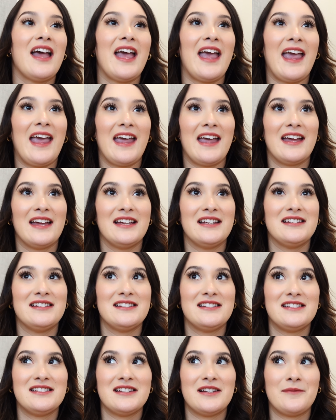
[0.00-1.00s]

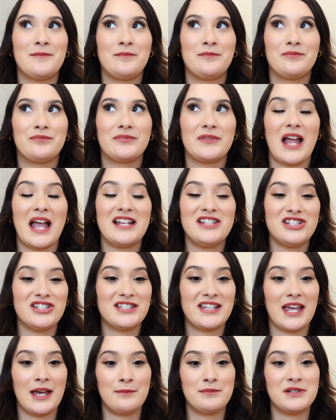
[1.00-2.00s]
And I just
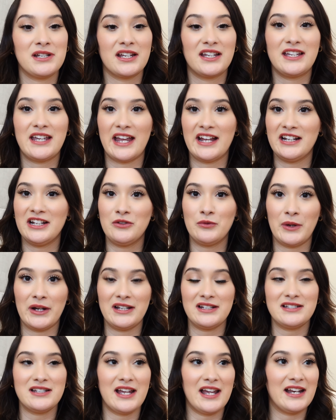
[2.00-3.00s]
kept gaining
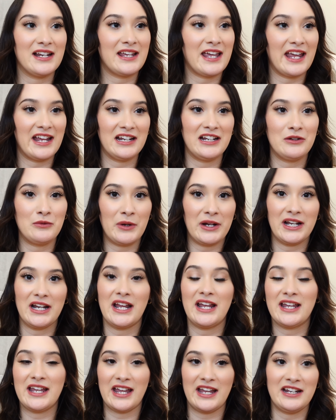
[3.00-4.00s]
weight and gaining weight
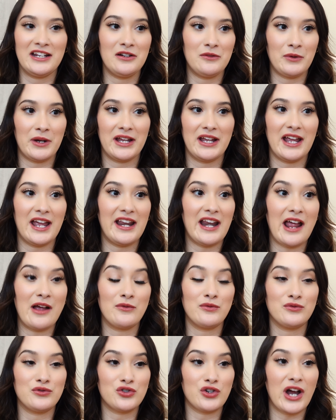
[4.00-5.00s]
and gaining weight. And
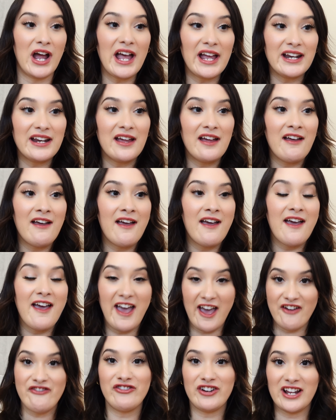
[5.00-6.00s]
I tried
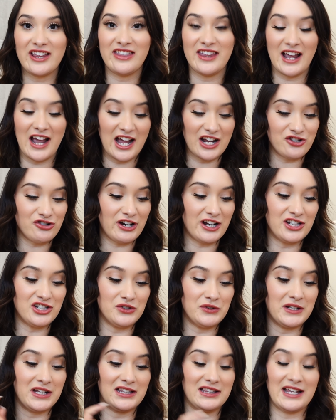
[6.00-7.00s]
everything. I tried
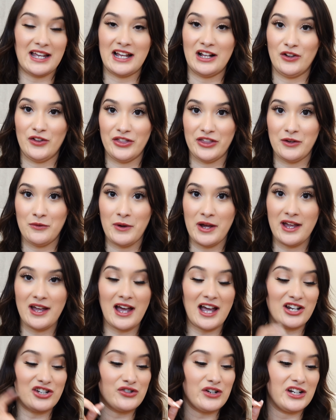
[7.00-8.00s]
doing it the healthy way.
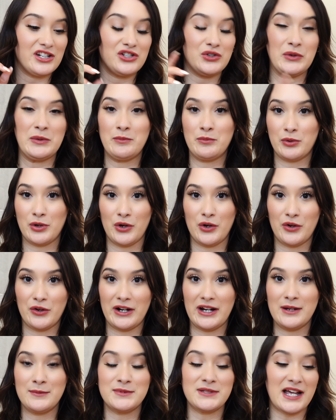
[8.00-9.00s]
I tried doing
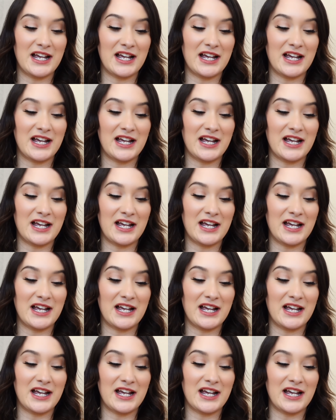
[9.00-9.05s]
programs.